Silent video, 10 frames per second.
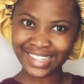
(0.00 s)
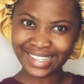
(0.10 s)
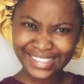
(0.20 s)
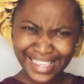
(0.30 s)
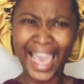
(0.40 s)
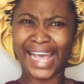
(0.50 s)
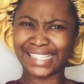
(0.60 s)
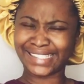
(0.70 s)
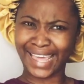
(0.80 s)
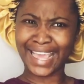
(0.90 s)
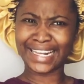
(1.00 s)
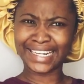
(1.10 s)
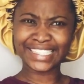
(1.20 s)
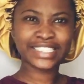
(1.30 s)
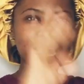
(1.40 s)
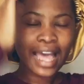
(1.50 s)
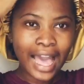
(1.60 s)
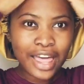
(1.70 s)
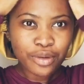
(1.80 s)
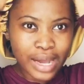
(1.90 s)
Yes, the English.
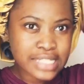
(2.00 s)
Otherwise,